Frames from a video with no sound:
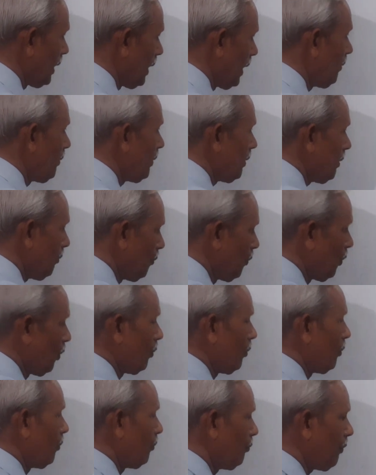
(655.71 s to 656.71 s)
even
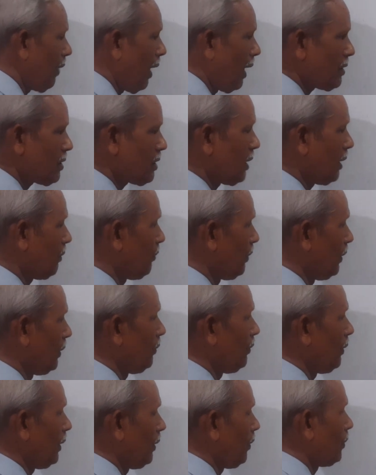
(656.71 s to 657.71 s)
more faster when
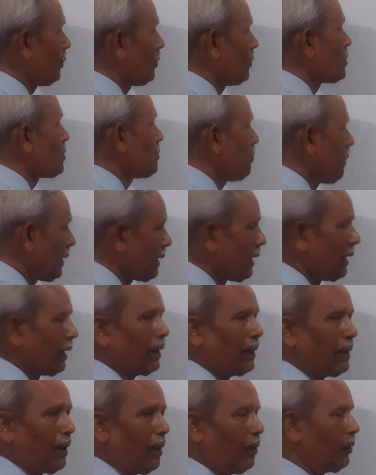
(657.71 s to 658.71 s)
you are not speaking
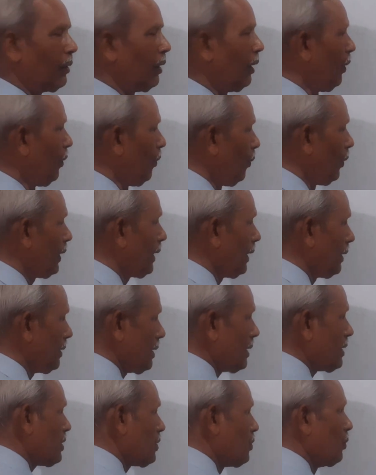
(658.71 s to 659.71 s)
it out. We can
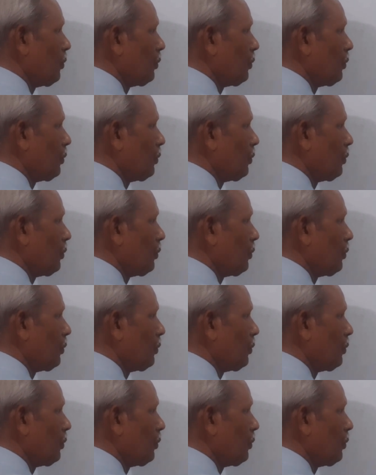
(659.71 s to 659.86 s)
just do